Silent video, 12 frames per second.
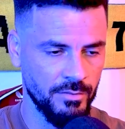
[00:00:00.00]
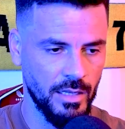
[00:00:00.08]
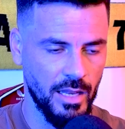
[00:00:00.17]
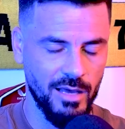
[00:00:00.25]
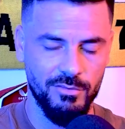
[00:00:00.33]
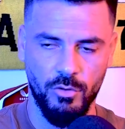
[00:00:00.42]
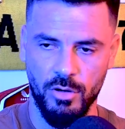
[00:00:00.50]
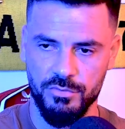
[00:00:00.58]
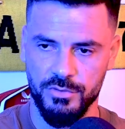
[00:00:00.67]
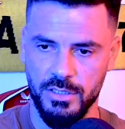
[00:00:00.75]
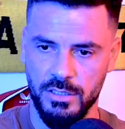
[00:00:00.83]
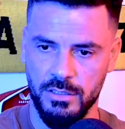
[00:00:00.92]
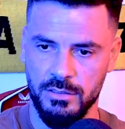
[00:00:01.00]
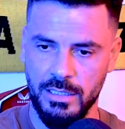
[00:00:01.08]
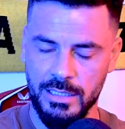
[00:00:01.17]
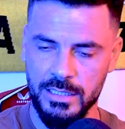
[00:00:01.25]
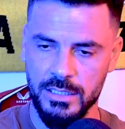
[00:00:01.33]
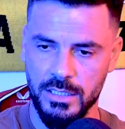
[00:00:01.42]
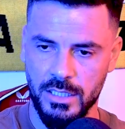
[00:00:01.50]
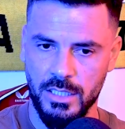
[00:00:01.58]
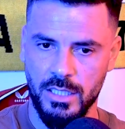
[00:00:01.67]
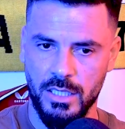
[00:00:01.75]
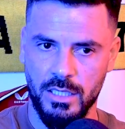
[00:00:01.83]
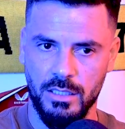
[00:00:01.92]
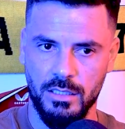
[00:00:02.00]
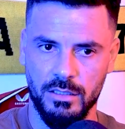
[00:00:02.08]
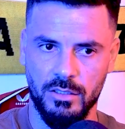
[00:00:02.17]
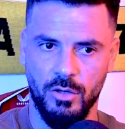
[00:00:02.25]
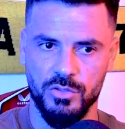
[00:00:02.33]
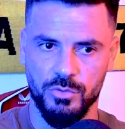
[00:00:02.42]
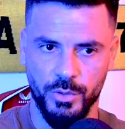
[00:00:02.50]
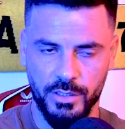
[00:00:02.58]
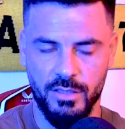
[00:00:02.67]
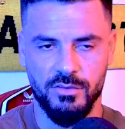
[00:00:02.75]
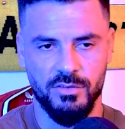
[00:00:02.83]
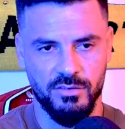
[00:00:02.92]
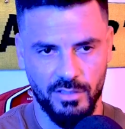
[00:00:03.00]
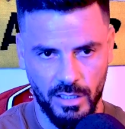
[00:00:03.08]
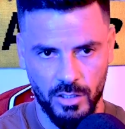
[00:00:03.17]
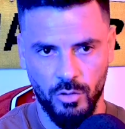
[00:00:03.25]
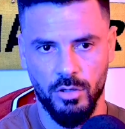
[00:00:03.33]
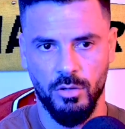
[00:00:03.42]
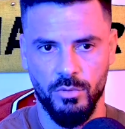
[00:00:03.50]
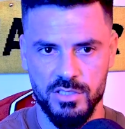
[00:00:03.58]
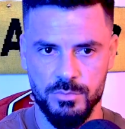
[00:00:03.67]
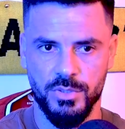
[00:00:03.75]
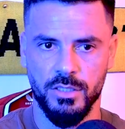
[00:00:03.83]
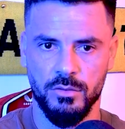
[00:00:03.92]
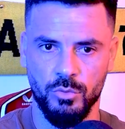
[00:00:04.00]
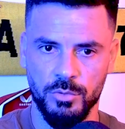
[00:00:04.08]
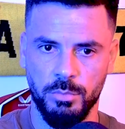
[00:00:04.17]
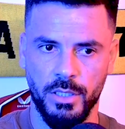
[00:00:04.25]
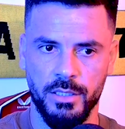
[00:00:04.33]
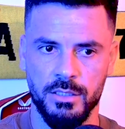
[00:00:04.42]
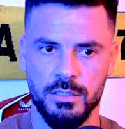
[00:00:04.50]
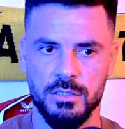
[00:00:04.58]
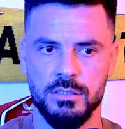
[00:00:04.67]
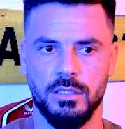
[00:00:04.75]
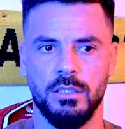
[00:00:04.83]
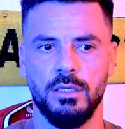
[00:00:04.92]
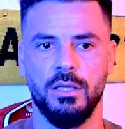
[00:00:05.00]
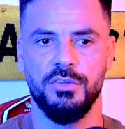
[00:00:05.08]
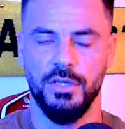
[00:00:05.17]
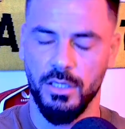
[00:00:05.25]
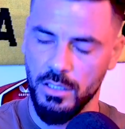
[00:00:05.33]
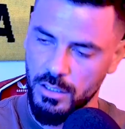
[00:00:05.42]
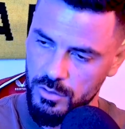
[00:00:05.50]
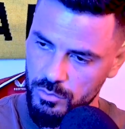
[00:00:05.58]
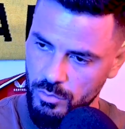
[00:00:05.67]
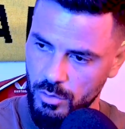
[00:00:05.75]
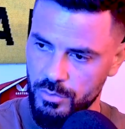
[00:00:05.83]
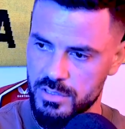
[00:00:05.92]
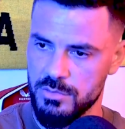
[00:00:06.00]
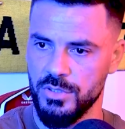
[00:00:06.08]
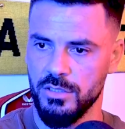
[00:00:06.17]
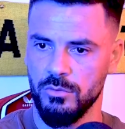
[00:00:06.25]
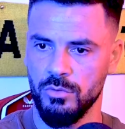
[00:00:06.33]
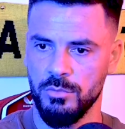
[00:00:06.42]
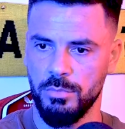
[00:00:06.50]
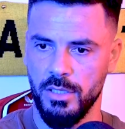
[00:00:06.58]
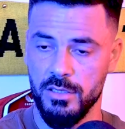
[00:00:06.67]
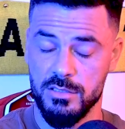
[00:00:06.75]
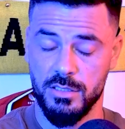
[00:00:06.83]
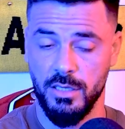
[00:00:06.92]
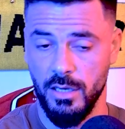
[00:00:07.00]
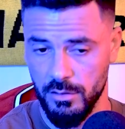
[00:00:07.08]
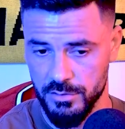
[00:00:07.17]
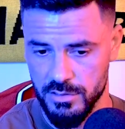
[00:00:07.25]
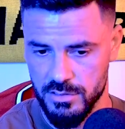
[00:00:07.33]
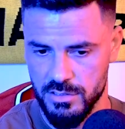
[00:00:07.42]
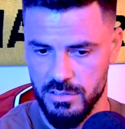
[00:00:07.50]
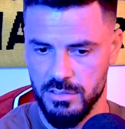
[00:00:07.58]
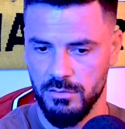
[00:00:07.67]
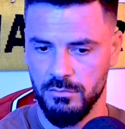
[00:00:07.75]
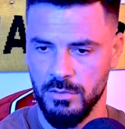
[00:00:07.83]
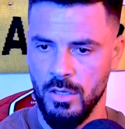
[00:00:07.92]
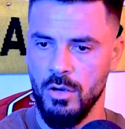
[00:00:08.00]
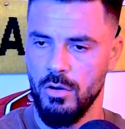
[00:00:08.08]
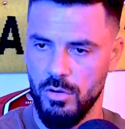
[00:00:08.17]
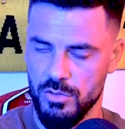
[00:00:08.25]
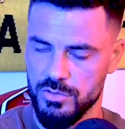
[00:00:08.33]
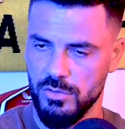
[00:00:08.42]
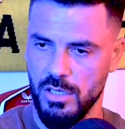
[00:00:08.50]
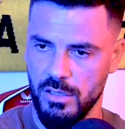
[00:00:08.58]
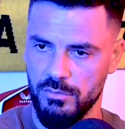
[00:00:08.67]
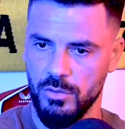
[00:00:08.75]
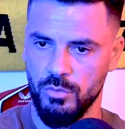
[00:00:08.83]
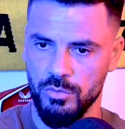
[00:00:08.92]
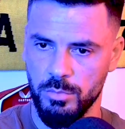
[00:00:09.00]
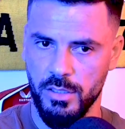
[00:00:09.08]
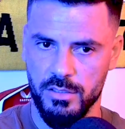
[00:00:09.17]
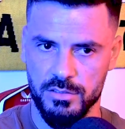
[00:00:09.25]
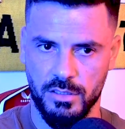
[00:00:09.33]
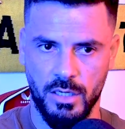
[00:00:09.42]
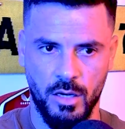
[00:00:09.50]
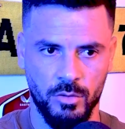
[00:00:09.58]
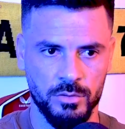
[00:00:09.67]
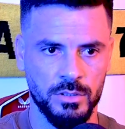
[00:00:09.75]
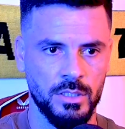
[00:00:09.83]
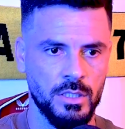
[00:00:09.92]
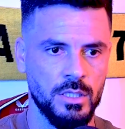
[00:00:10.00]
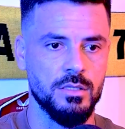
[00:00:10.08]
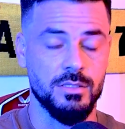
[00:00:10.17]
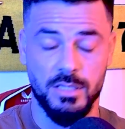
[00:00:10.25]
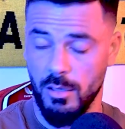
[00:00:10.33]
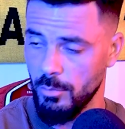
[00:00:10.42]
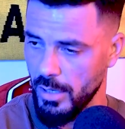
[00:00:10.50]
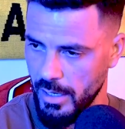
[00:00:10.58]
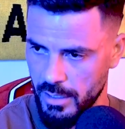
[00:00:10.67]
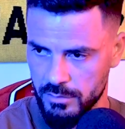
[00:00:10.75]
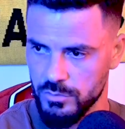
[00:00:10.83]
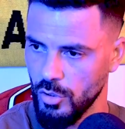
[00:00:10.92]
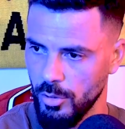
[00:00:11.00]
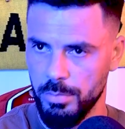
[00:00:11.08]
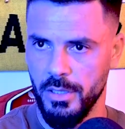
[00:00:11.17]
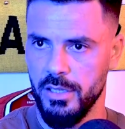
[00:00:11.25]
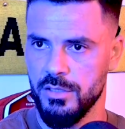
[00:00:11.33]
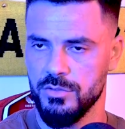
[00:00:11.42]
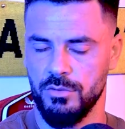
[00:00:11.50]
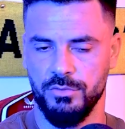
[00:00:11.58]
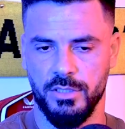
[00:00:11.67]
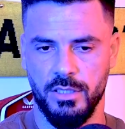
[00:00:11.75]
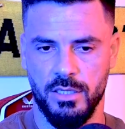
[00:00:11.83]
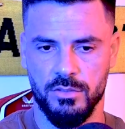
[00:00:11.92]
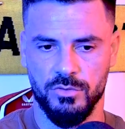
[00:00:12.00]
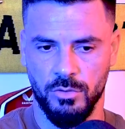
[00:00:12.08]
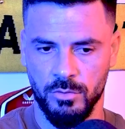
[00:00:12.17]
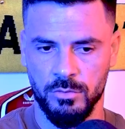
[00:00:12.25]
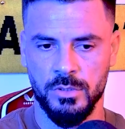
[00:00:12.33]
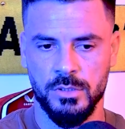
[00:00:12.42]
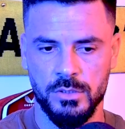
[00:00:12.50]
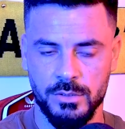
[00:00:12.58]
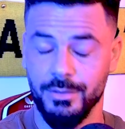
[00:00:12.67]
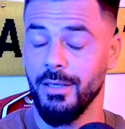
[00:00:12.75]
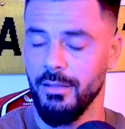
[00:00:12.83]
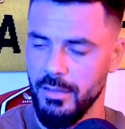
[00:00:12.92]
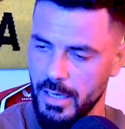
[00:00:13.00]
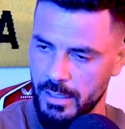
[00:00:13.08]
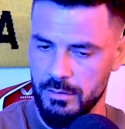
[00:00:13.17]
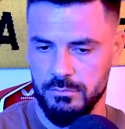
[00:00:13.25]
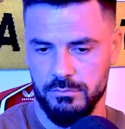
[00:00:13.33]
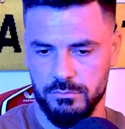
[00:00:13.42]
level of the league. And also we can see Selangor always bring good players, and Terengganu always bring good players. KL this season also have a good players around. Sabah, top players over there. So Kedah,